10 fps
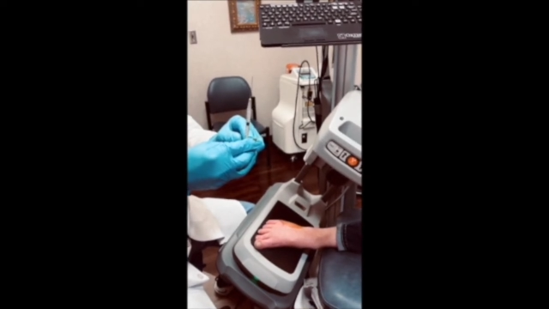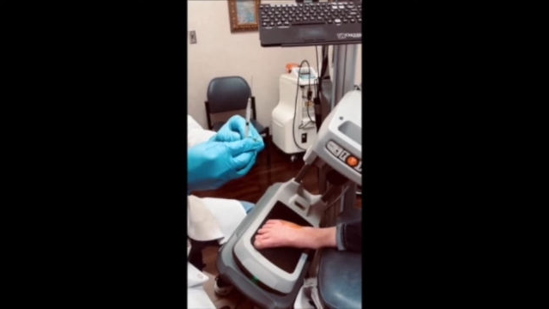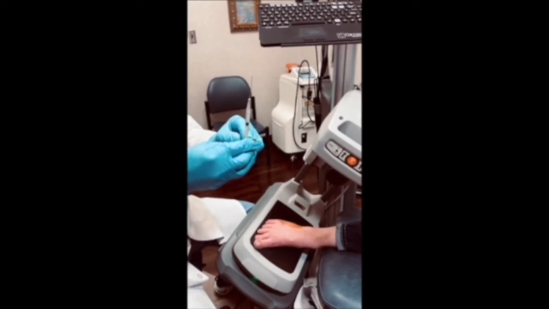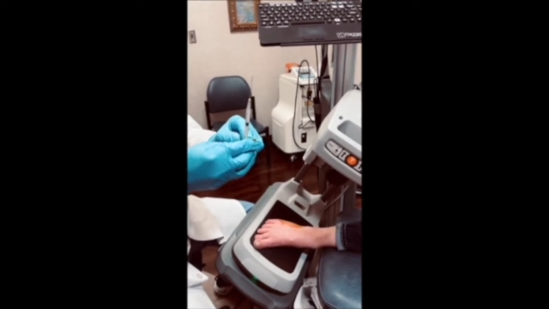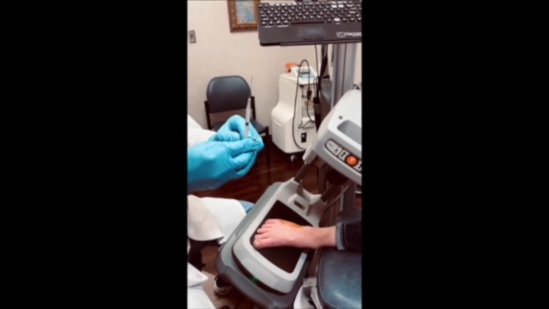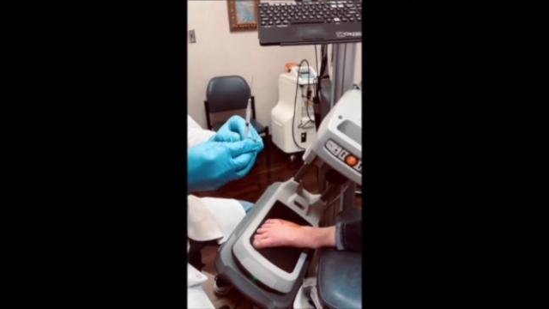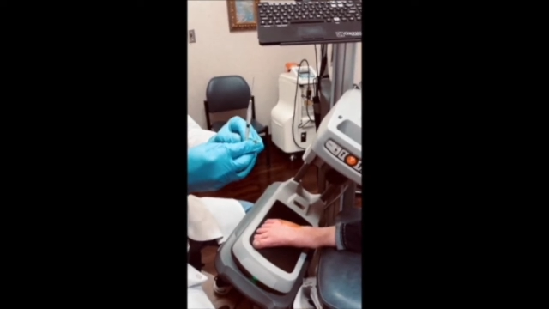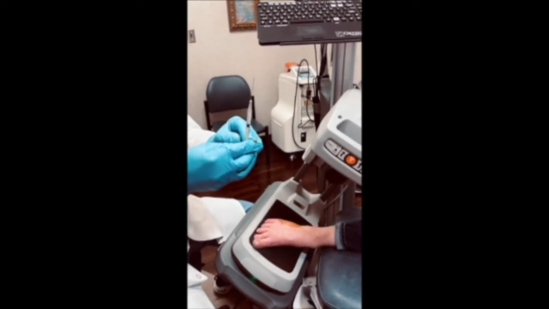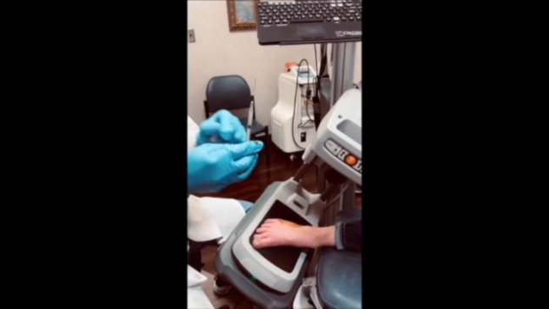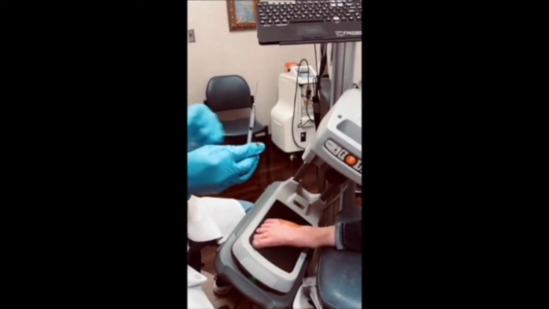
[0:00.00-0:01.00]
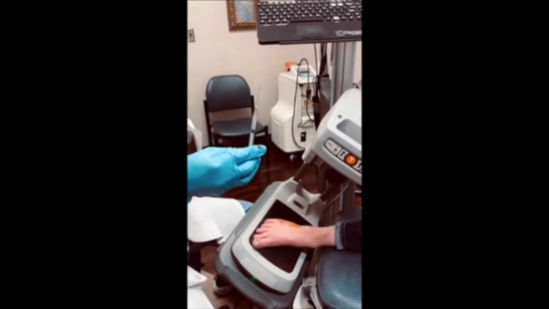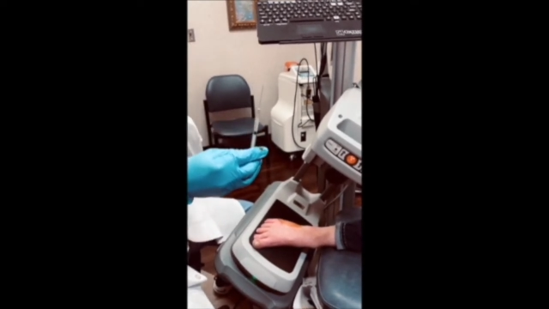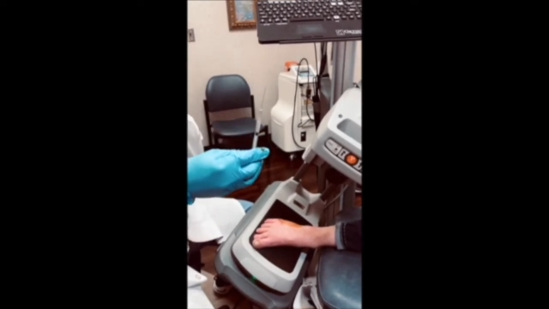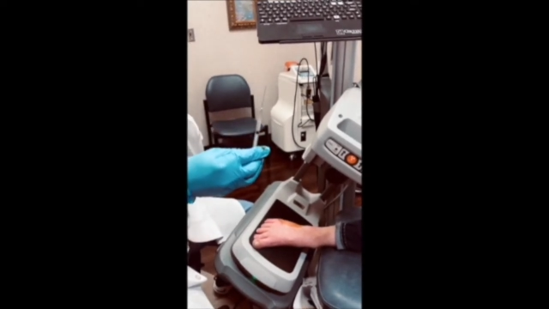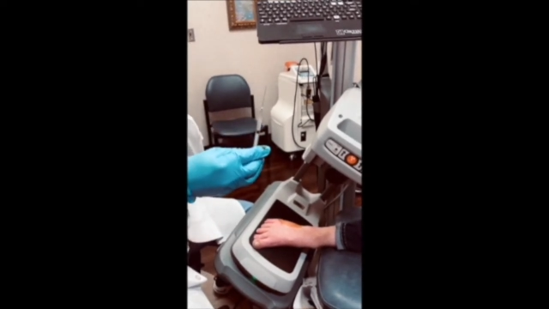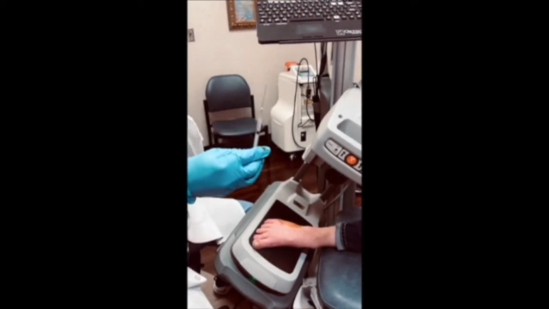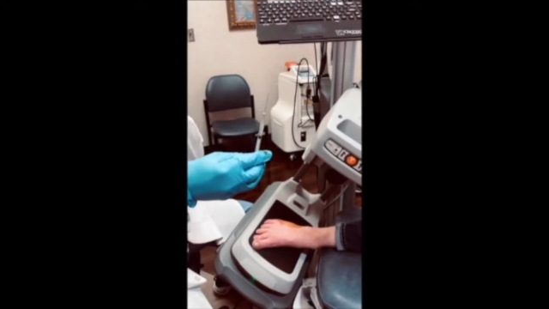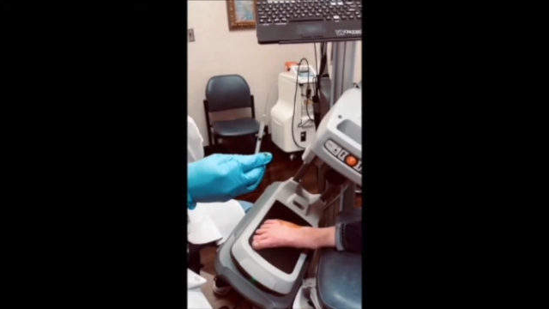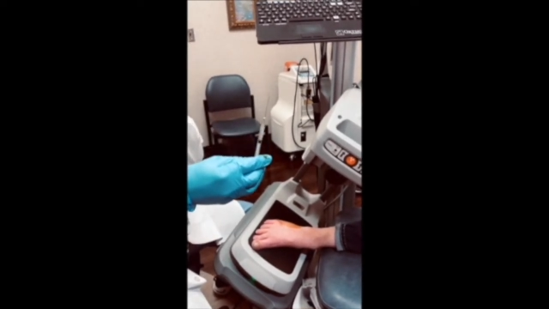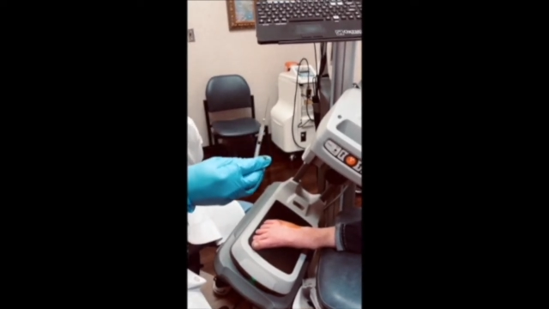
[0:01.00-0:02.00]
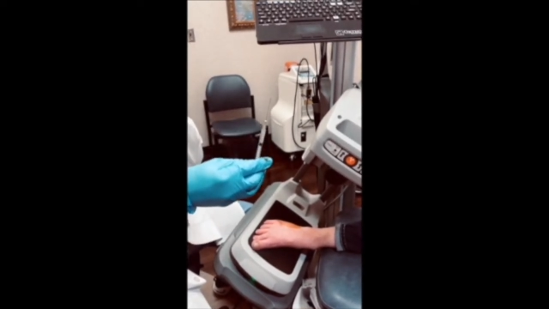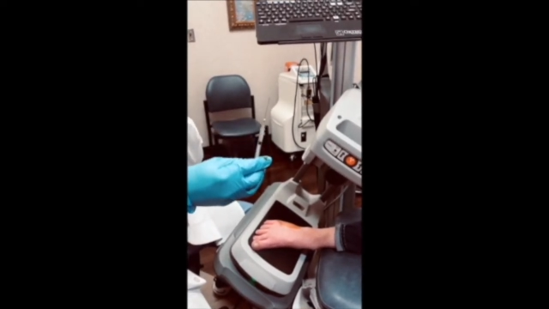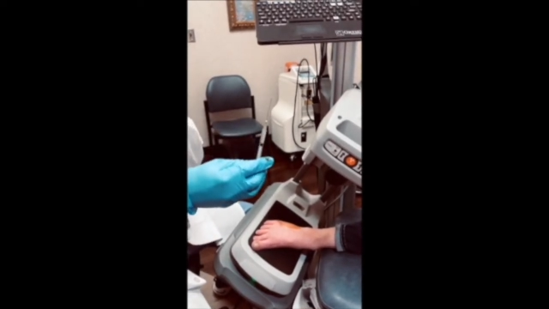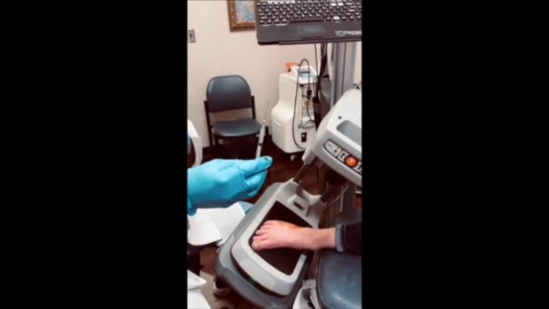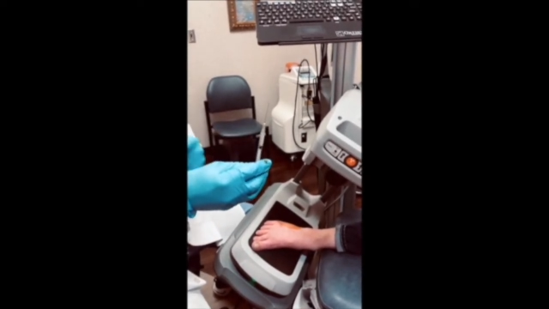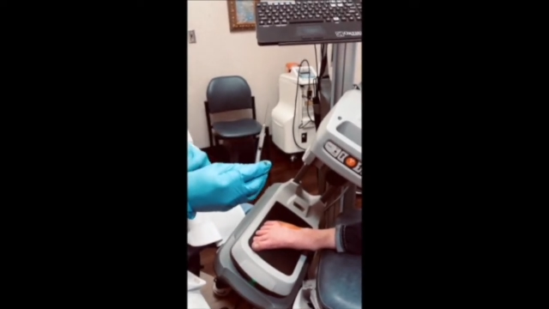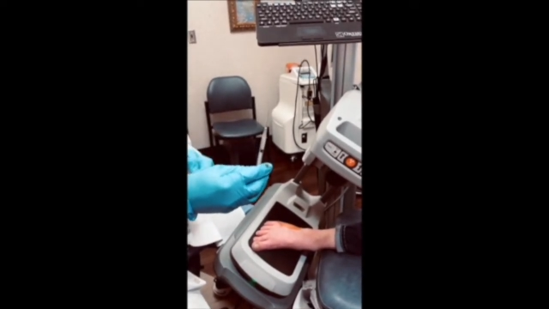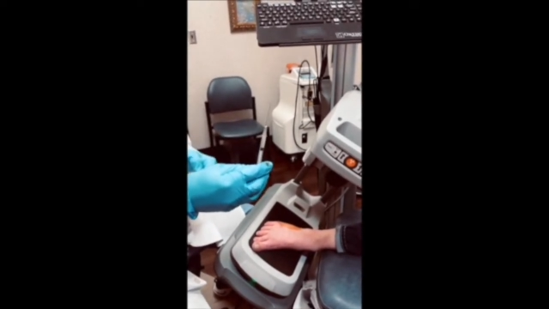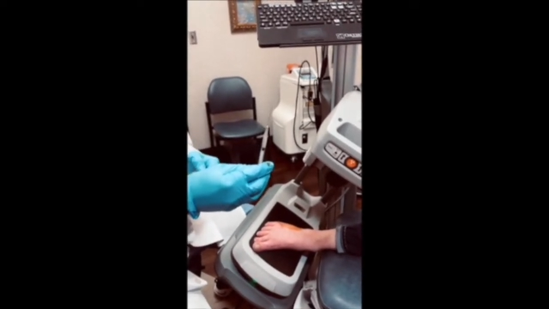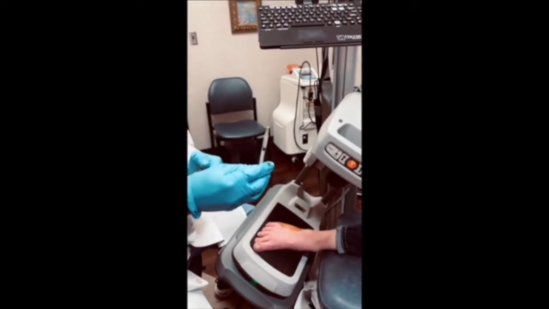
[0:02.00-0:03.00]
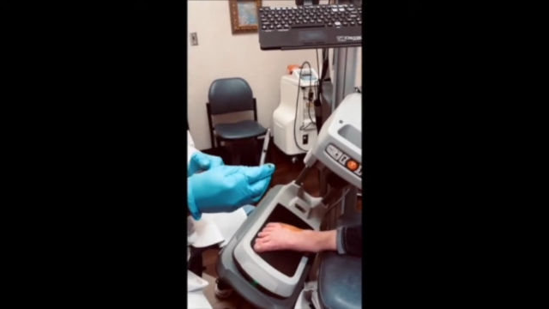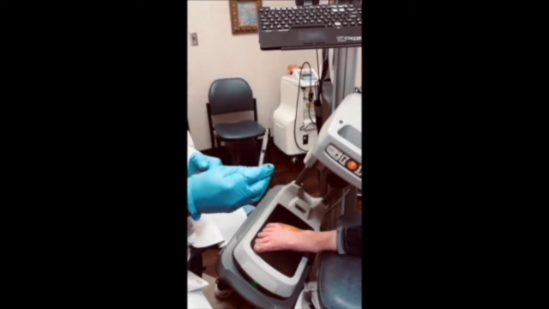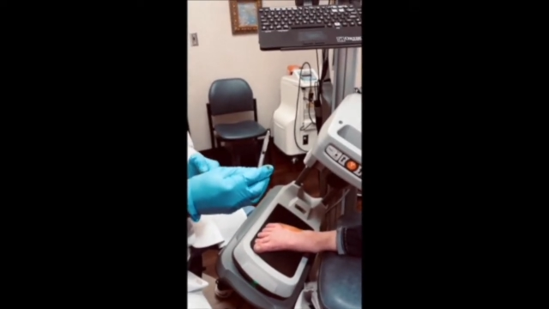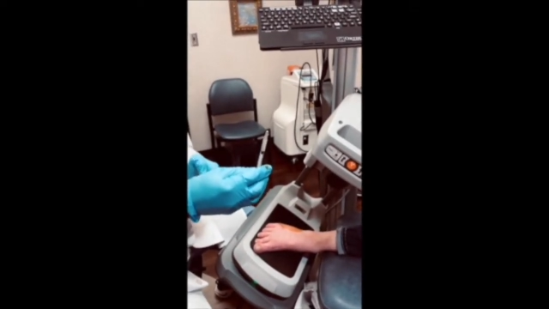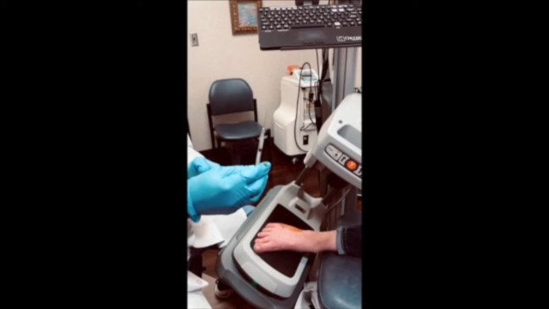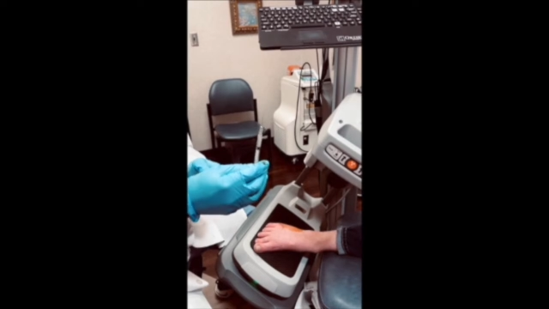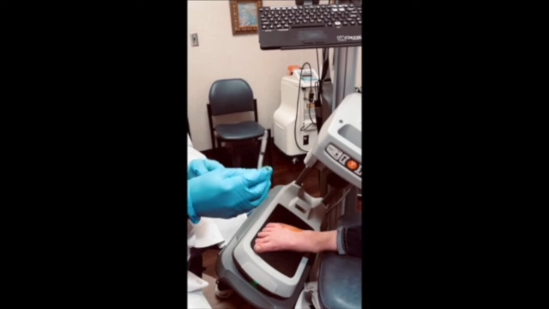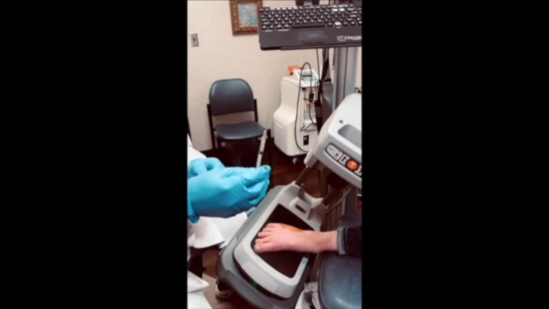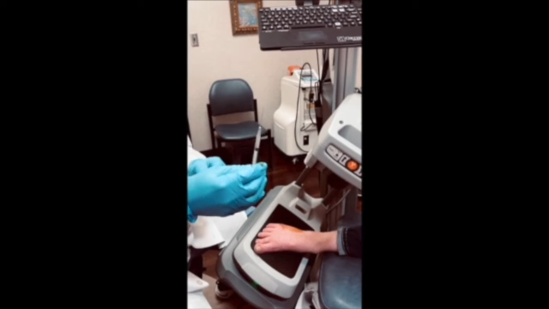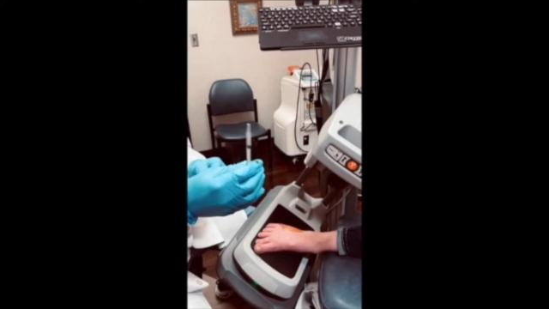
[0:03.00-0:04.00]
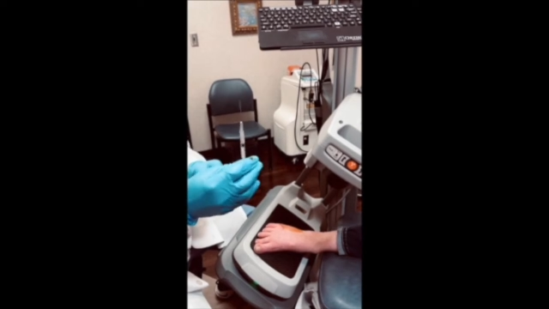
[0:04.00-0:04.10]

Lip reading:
Nobody's mouth can be seen.